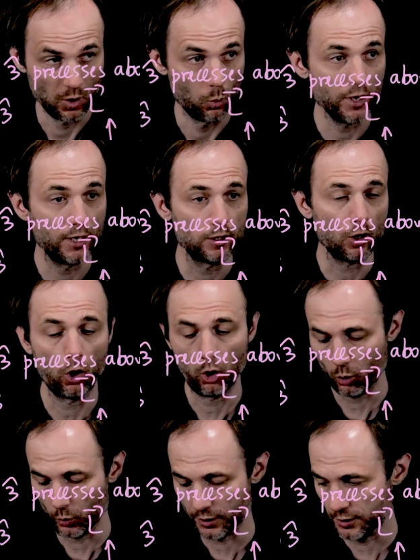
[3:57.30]
We can
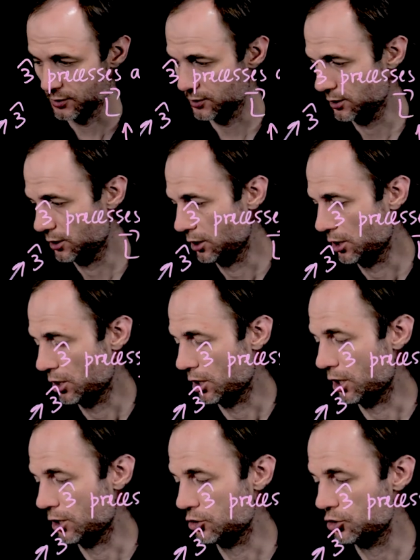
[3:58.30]
always
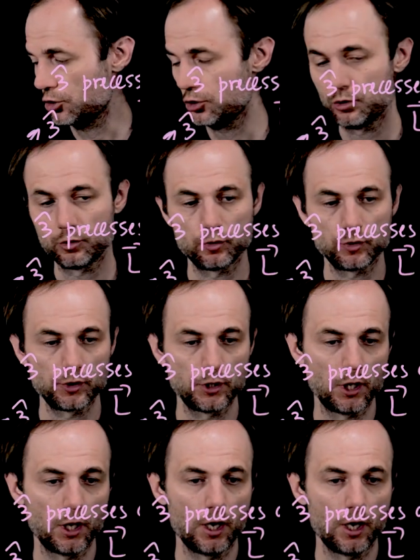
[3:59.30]
choose